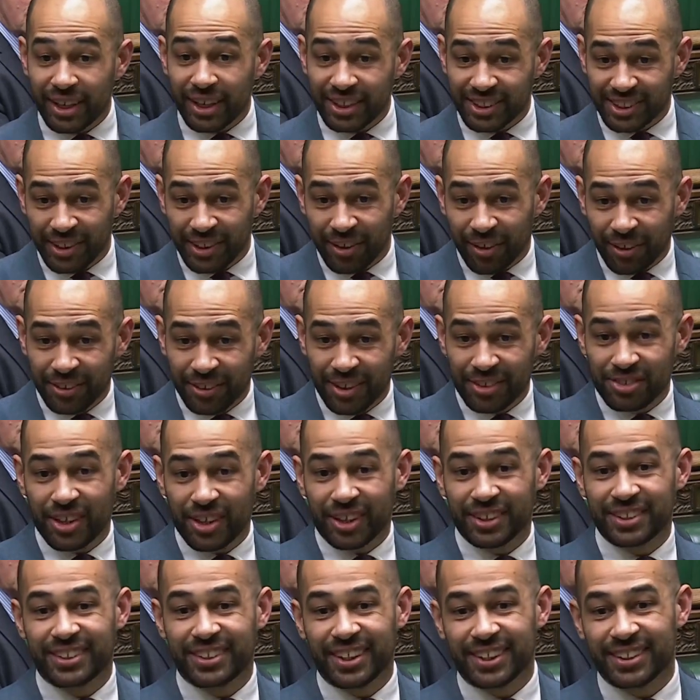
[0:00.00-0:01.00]
I've raised it on the
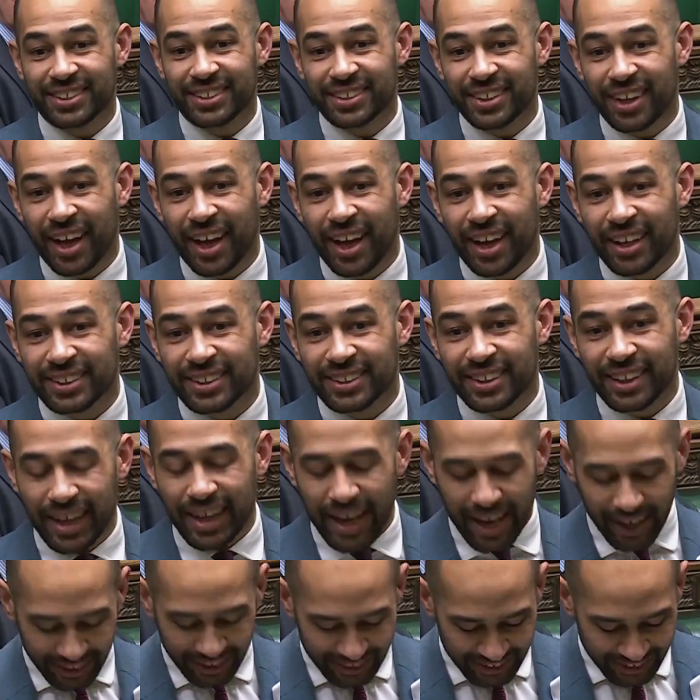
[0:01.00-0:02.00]
Justice
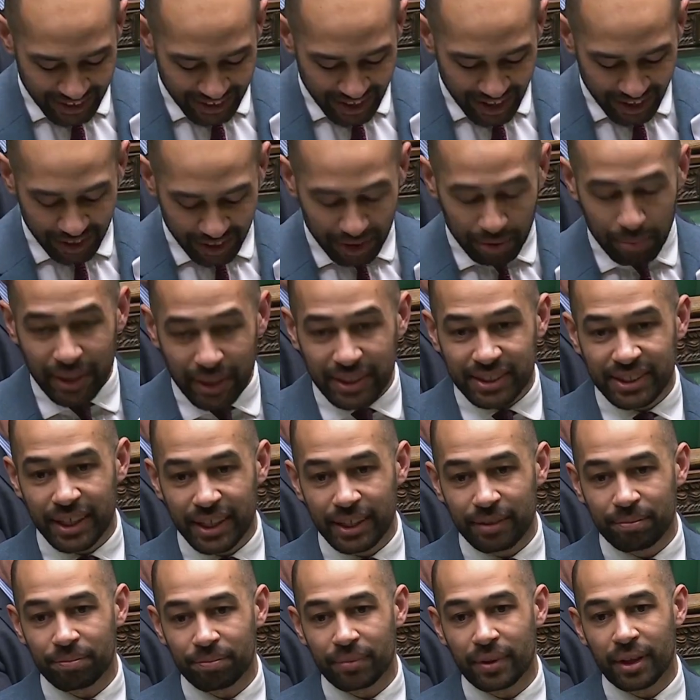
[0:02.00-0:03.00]
Select
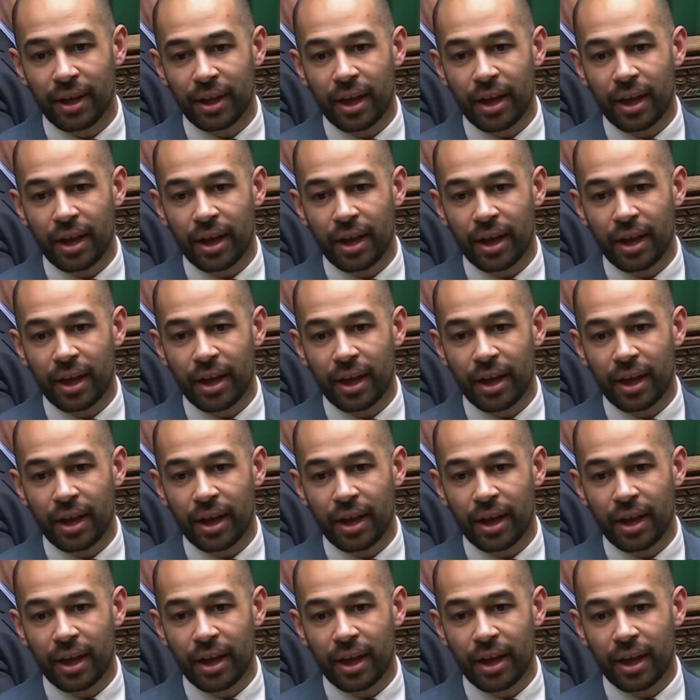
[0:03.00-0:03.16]
Committee.